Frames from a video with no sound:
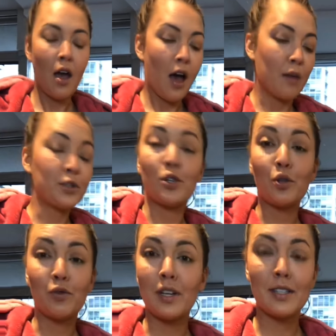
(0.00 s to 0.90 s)
I'm so
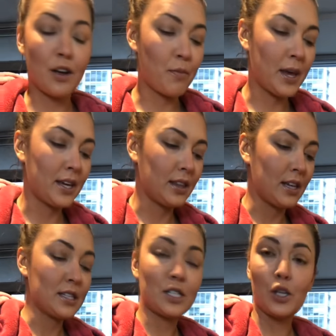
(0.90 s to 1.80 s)
stressed out making
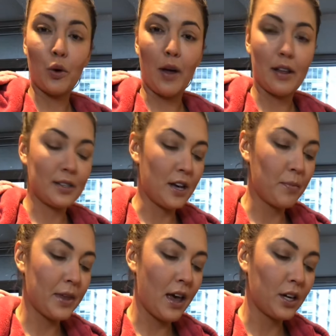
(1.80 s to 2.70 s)
this. So dump
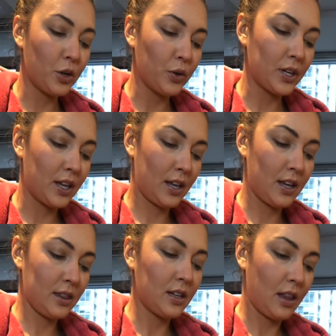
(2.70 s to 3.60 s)
the egg yolk
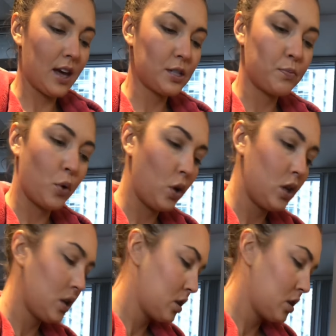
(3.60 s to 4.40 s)
in the glass bowl.